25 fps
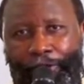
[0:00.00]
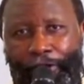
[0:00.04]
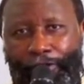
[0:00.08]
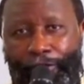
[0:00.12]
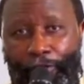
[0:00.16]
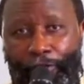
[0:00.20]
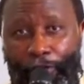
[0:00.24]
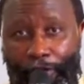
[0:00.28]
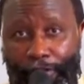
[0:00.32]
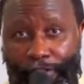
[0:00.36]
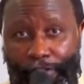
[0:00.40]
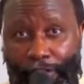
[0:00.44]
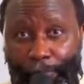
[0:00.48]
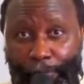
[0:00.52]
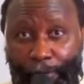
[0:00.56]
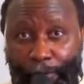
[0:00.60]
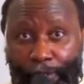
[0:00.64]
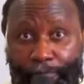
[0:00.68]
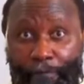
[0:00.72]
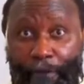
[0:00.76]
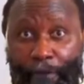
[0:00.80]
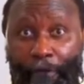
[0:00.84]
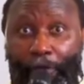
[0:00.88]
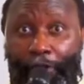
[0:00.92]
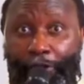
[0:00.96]
You are the one
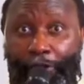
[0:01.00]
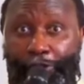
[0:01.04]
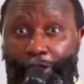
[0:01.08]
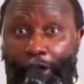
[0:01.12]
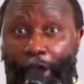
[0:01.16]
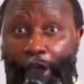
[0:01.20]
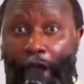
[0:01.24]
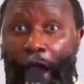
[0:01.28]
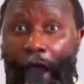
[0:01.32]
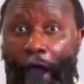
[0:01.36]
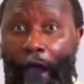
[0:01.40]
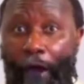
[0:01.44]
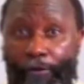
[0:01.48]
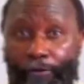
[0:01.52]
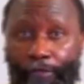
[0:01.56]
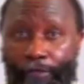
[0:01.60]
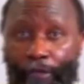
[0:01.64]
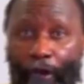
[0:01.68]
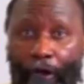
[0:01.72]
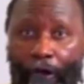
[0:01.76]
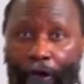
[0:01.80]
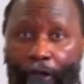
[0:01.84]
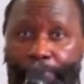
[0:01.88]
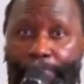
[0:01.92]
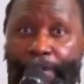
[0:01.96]
supposed to be reaching out
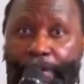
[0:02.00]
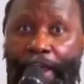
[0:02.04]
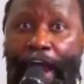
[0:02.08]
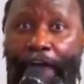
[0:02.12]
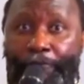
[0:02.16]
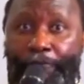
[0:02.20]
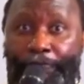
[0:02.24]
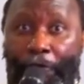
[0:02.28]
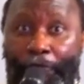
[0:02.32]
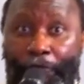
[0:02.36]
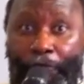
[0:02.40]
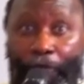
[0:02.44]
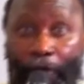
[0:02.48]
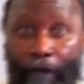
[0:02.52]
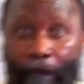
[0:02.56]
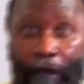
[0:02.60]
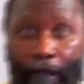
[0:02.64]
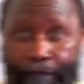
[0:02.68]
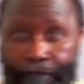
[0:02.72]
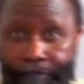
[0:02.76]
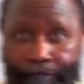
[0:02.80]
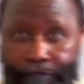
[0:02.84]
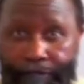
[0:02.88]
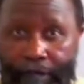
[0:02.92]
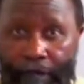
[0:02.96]
on behalf of
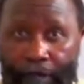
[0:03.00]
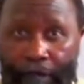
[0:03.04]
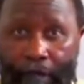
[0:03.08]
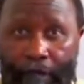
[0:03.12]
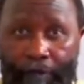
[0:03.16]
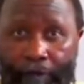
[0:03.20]
Christ,